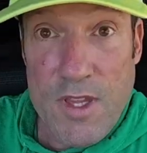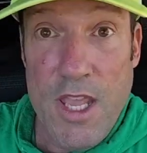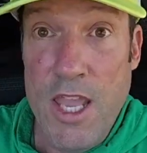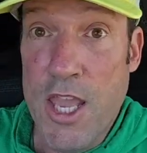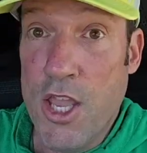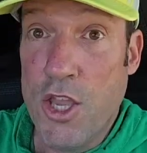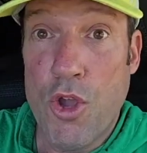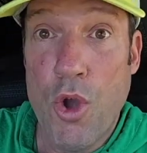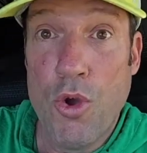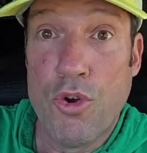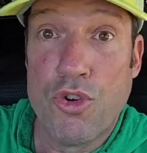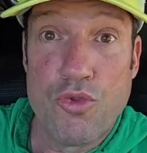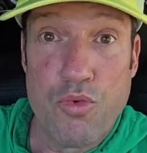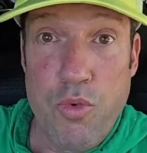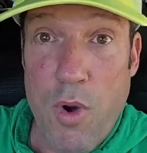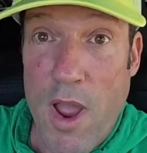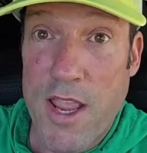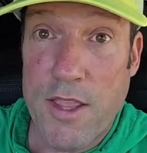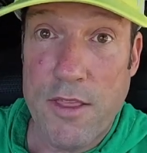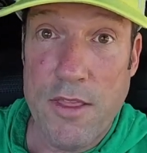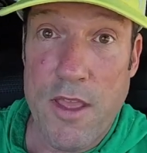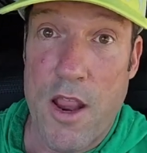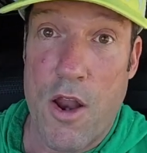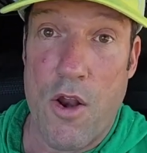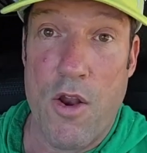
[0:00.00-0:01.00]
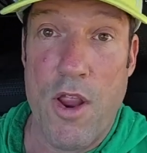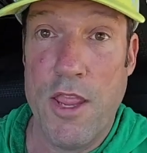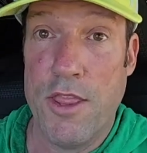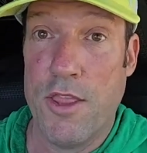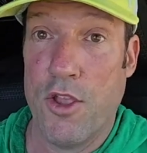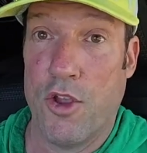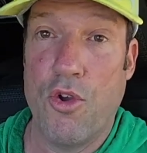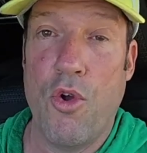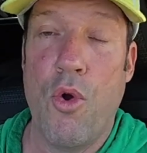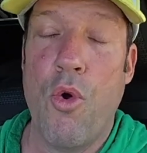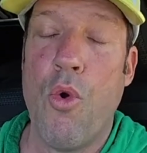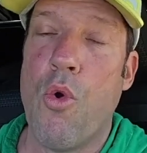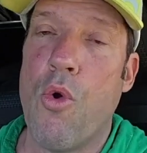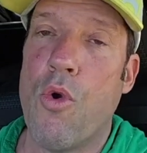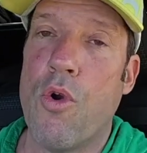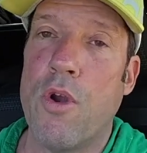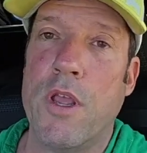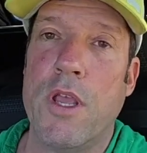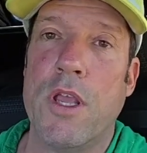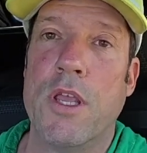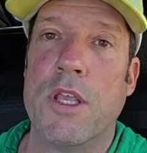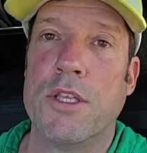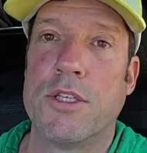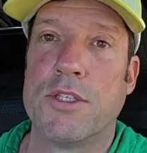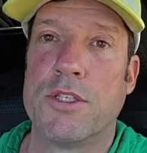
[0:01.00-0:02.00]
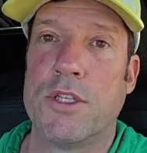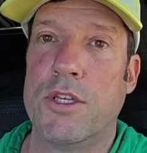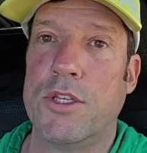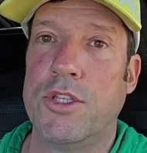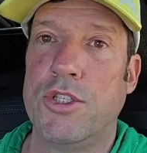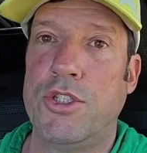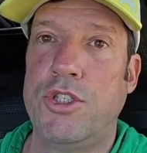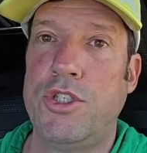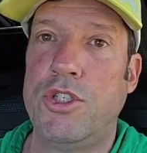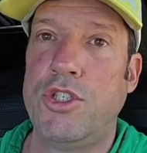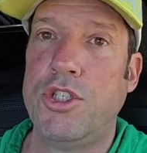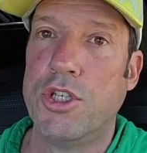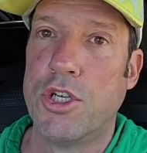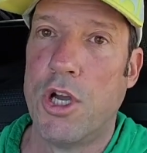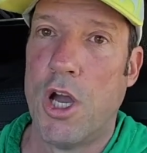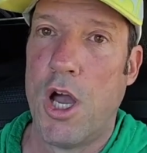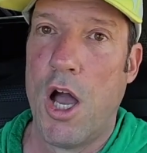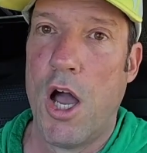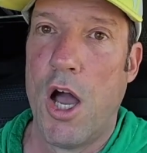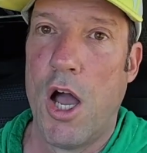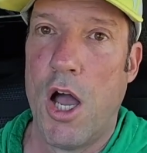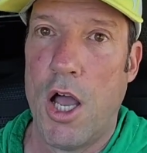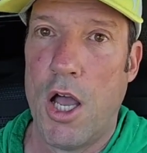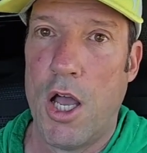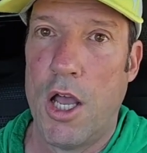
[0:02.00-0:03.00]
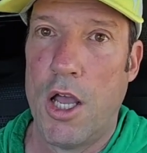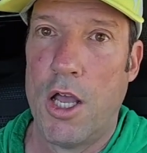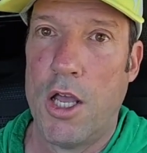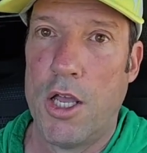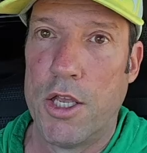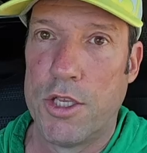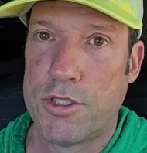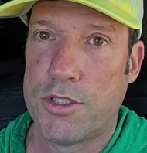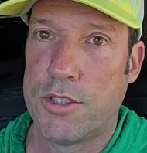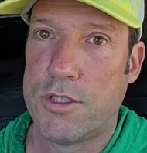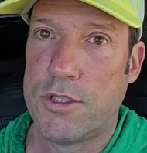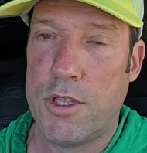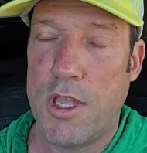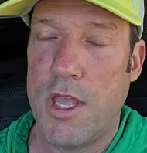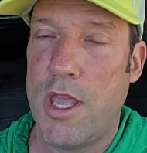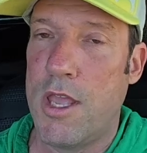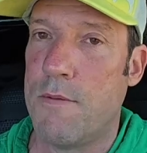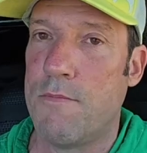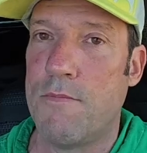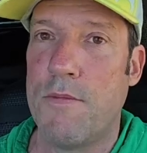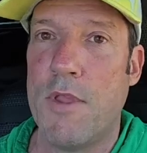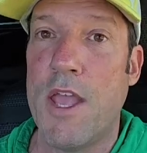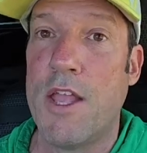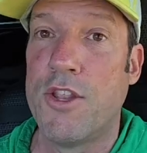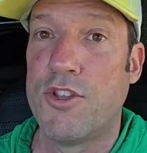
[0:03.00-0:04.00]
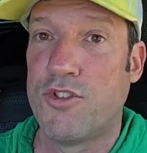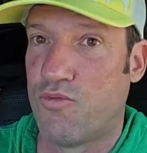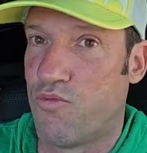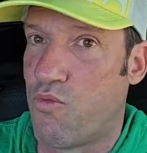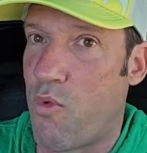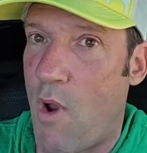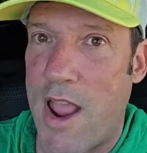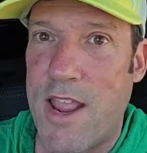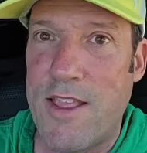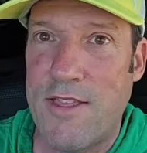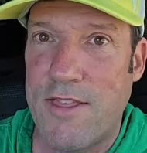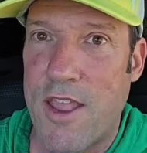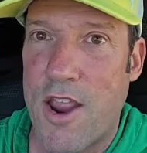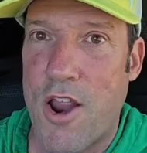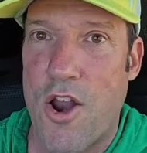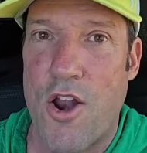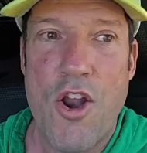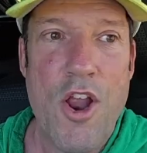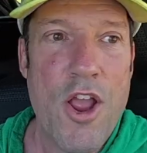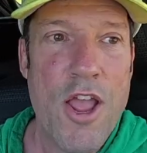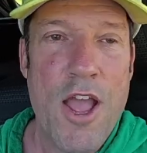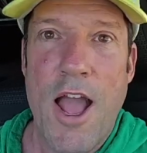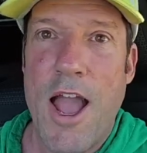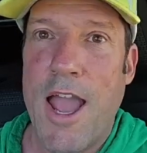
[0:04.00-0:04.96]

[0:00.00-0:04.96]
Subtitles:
and goes right there. And the cord is it's right there.